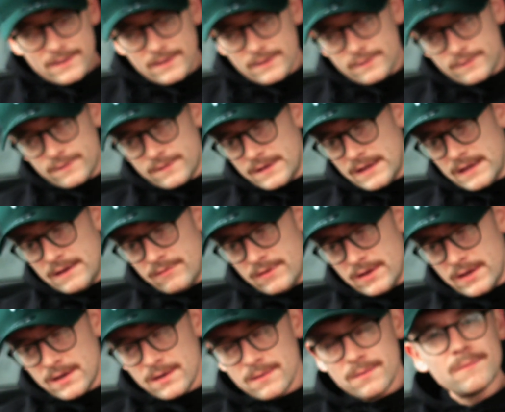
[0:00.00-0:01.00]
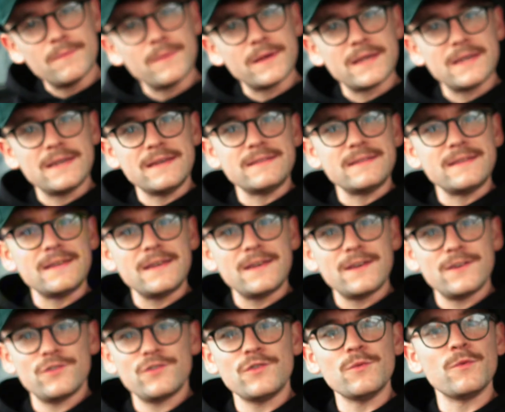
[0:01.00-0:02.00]
Stevie, my kitty,
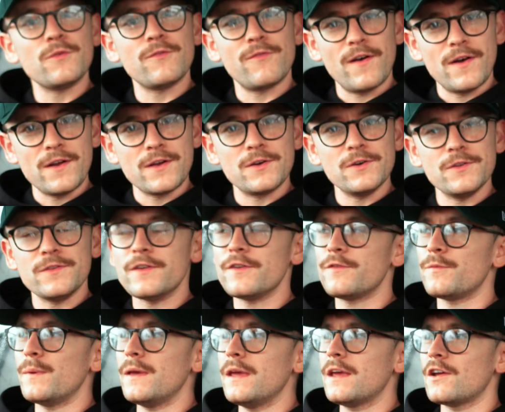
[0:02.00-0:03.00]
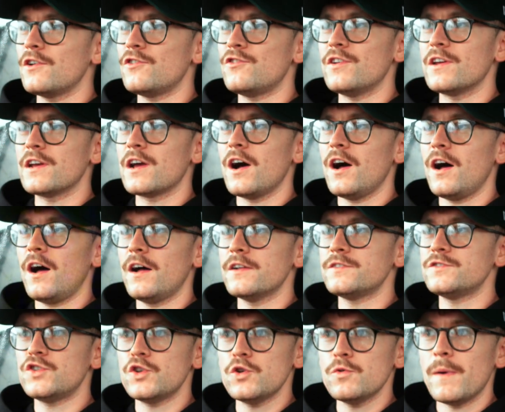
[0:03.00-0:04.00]
she was very good this week. She
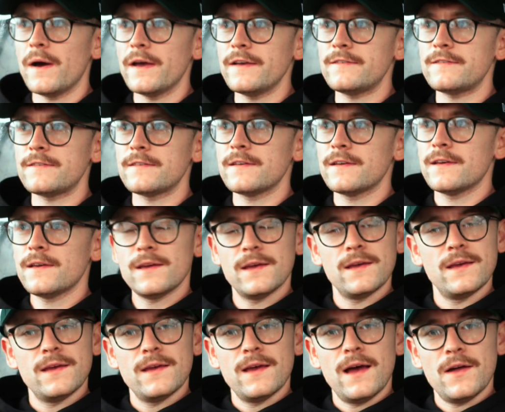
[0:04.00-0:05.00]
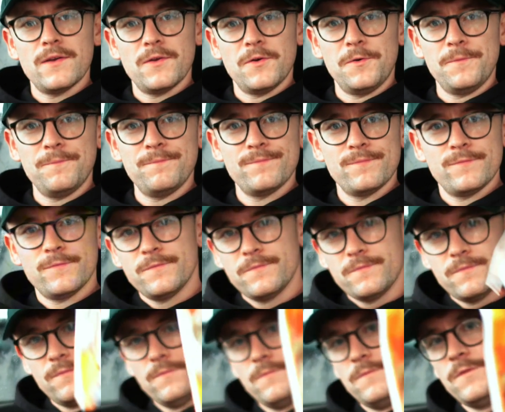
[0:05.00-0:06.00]
caught 2 mice at home,
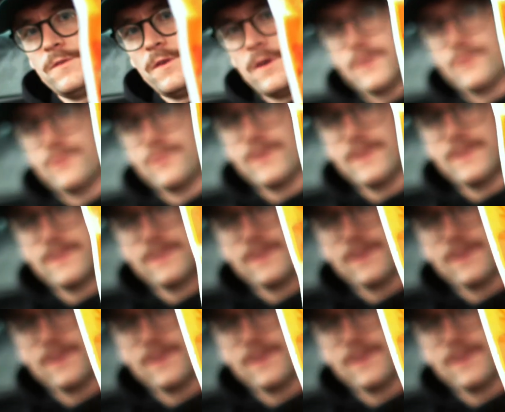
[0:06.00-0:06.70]
so I treated